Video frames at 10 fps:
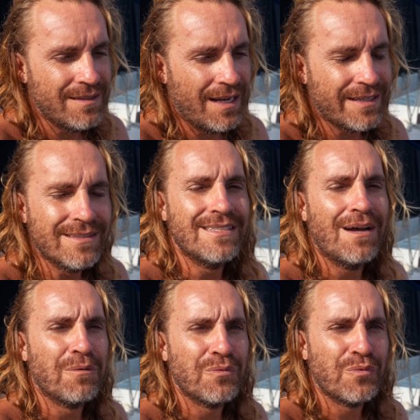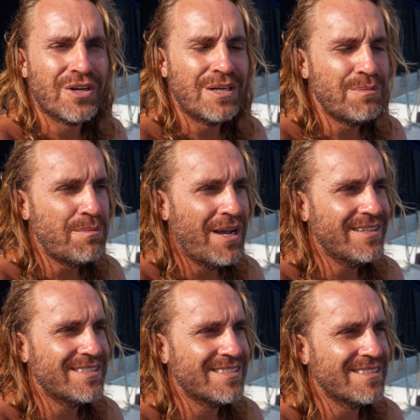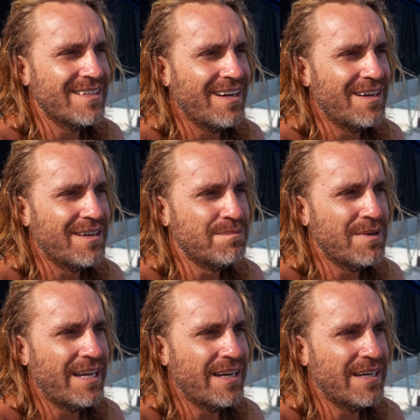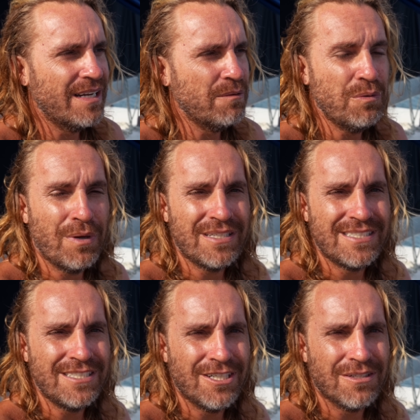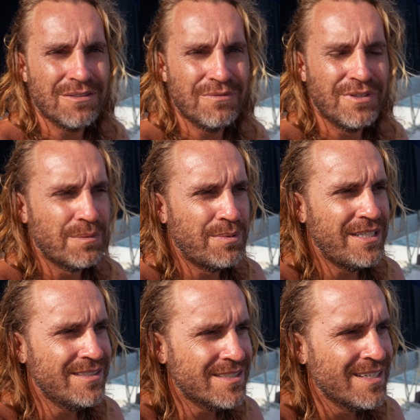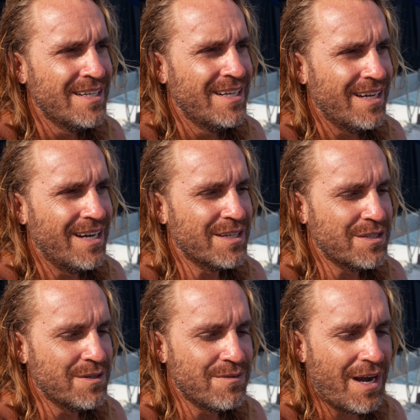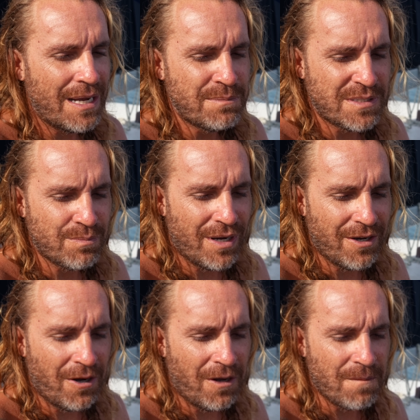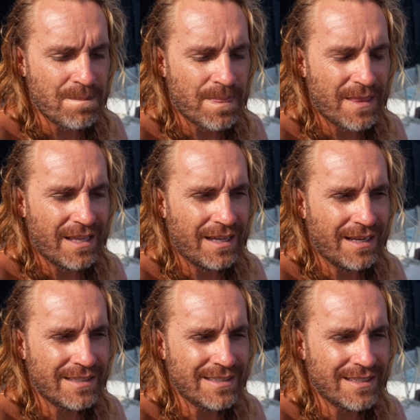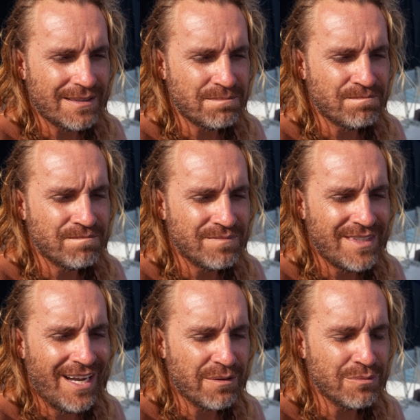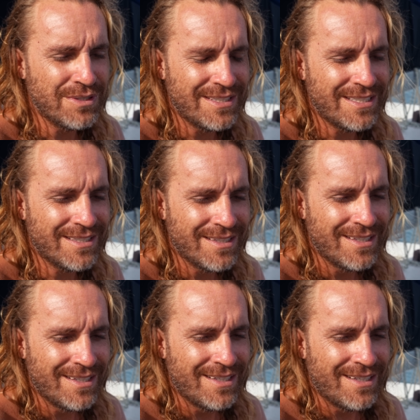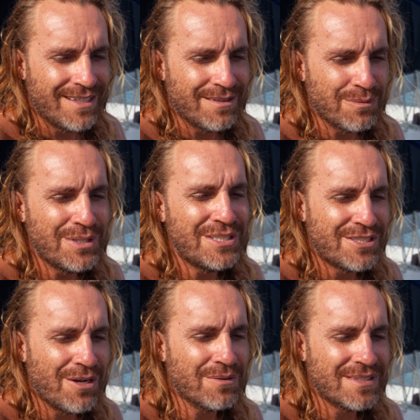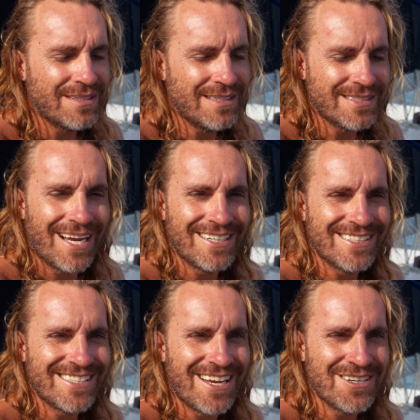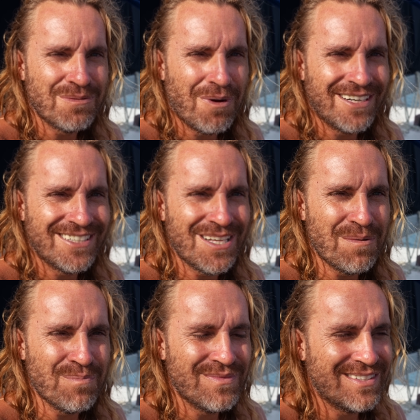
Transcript: I can tell we're going to be mates, and we might see each other in the Philippines. Good vibes by all, and I really stoked and sad to say goodbye to them.